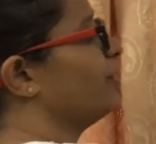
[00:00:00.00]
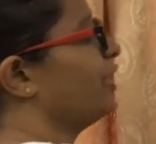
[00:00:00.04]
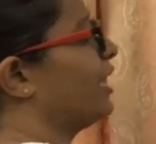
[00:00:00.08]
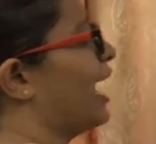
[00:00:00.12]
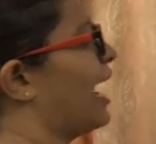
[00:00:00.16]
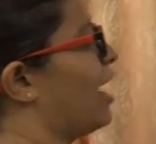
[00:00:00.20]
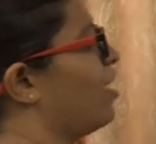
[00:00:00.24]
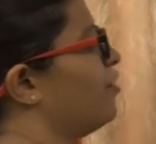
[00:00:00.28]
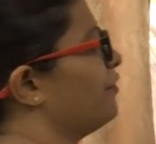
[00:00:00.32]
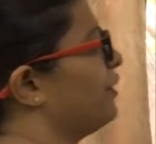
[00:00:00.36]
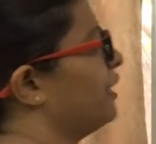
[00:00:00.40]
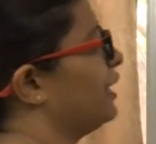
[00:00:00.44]
we
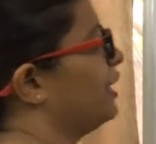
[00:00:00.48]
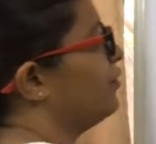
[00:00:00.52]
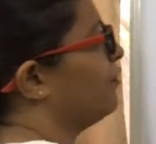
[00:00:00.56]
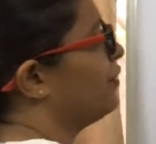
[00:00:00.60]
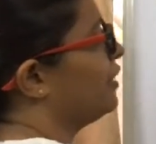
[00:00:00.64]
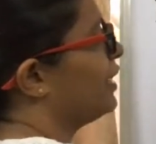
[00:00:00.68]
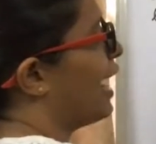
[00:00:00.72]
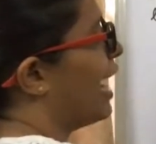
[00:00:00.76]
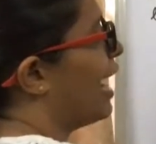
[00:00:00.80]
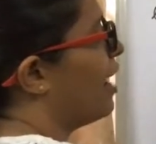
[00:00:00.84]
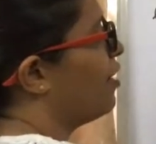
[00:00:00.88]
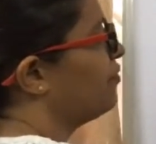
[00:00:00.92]
have A,
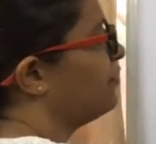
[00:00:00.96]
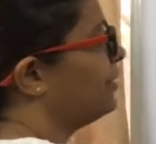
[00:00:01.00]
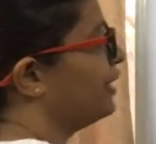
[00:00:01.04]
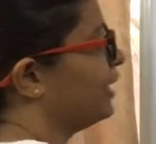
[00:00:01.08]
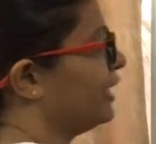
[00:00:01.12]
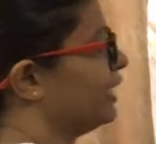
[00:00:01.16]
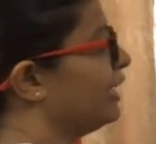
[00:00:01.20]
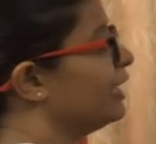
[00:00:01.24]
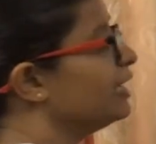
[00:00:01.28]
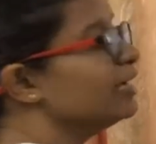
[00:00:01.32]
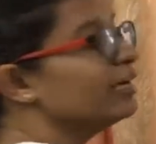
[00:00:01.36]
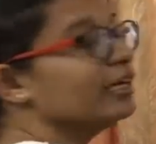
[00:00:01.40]
we have
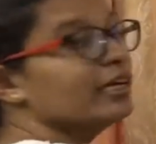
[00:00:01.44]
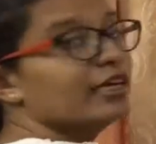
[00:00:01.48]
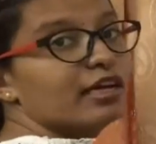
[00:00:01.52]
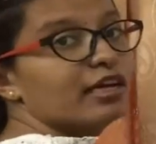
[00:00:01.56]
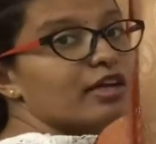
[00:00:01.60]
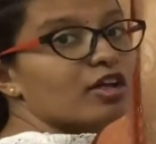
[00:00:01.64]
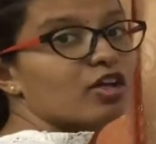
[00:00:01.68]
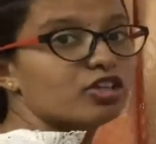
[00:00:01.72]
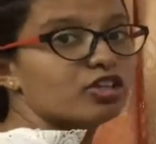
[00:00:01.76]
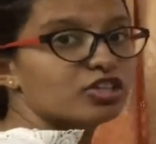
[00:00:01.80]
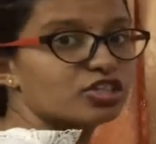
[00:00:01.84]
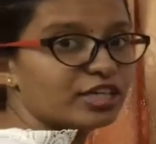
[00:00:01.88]
D.
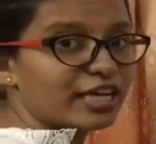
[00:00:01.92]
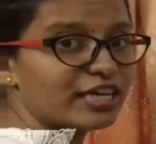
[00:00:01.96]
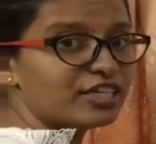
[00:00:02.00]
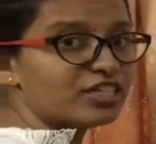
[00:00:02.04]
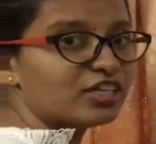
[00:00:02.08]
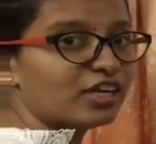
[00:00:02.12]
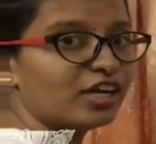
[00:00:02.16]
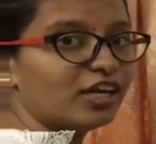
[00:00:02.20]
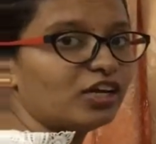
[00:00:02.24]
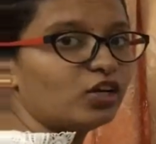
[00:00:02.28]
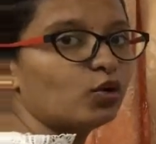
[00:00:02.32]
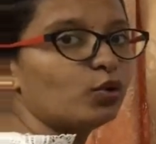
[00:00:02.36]

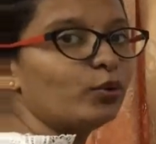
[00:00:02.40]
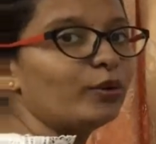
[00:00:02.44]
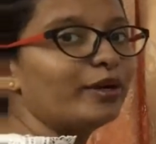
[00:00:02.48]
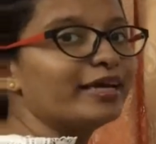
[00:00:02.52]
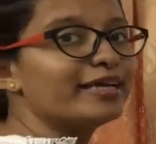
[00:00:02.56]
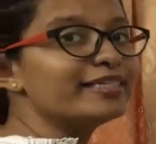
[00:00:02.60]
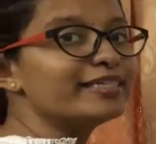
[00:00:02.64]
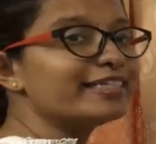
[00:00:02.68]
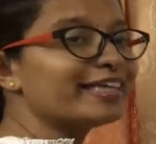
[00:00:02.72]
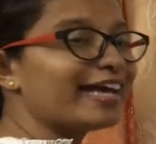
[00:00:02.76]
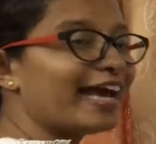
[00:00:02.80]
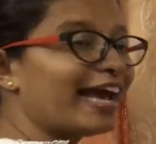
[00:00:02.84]
Just unknown
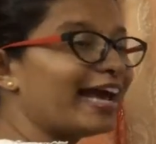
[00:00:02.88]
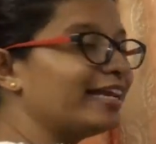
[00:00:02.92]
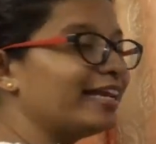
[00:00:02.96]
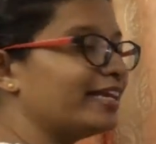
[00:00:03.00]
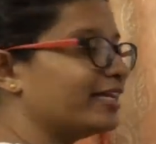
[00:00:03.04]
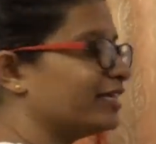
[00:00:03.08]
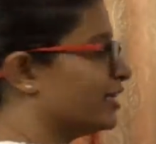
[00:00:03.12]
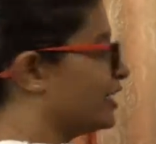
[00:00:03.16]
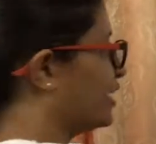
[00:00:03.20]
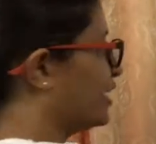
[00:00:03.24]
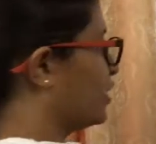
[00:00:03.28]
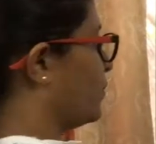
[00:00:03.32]
as N
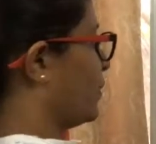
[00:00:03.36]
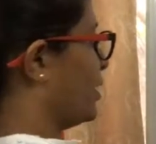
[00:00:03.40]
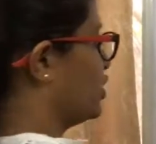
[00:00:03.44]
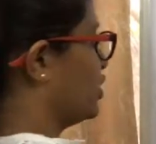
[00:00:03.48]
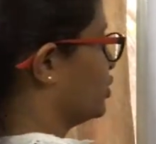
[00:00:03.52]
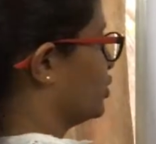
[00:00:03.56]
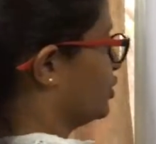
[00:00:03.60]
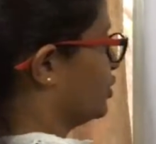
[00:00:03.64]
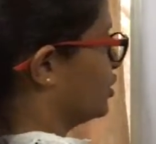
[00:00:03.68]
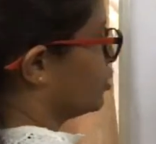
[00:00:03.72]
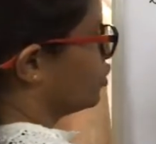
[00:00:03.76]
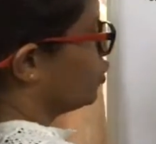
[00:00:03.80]
in the
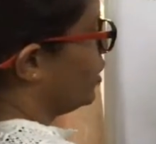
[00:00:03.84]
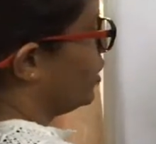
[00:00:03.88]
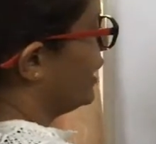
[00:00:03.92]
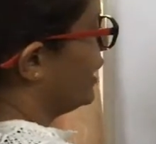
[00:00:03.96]
equation. So